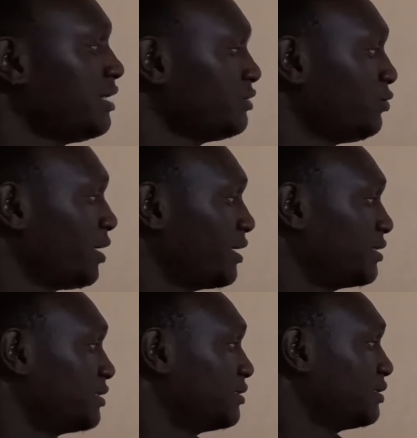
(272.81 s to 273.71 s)
let's look at
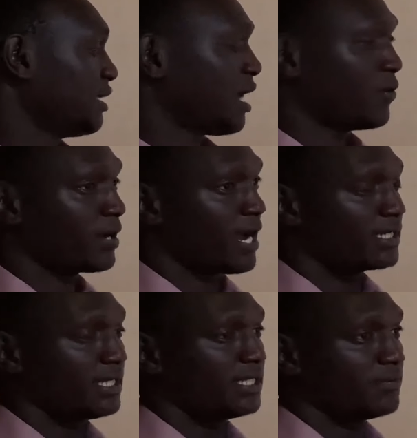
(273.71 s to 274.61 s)
how we
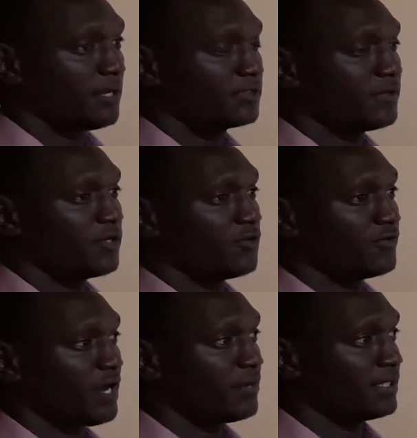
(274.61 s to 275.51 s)
can take the place value of
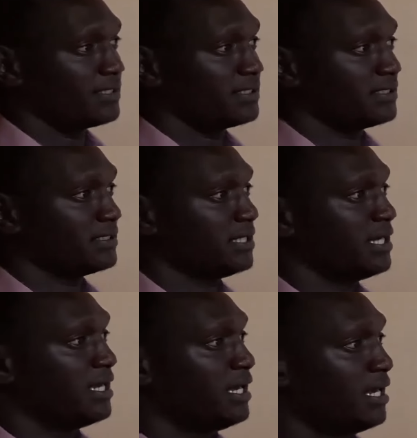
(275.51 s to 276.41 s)
numbers.
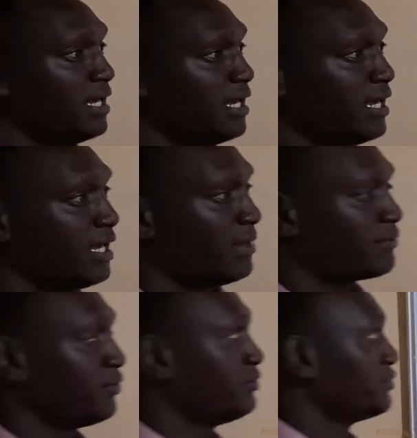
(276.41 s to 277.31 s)
And
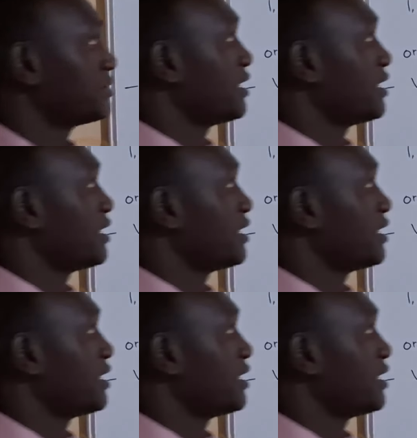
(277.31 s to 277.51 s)
I'm going to